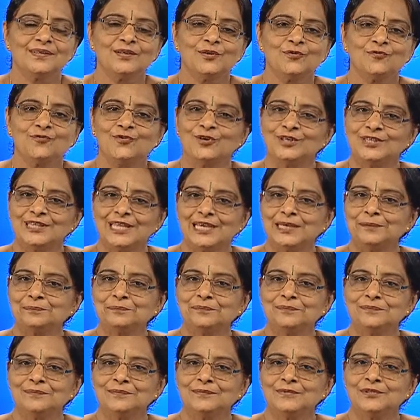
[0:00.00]
for
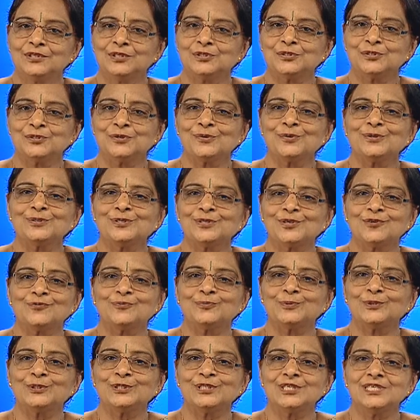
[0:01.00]
them the source of
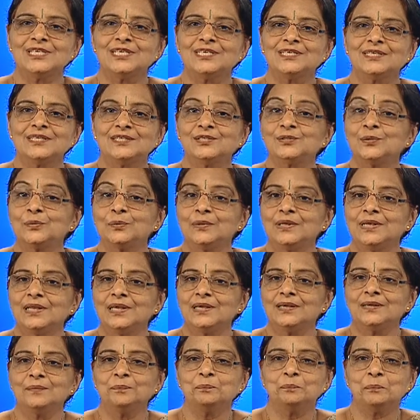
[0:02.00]
protein is
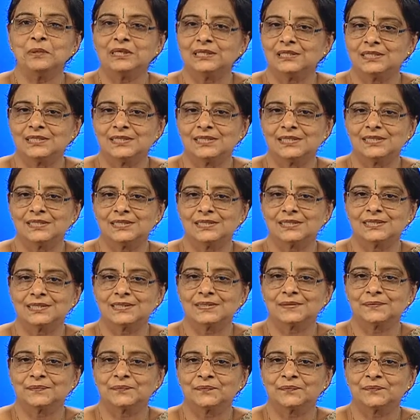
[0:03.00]
only pulses.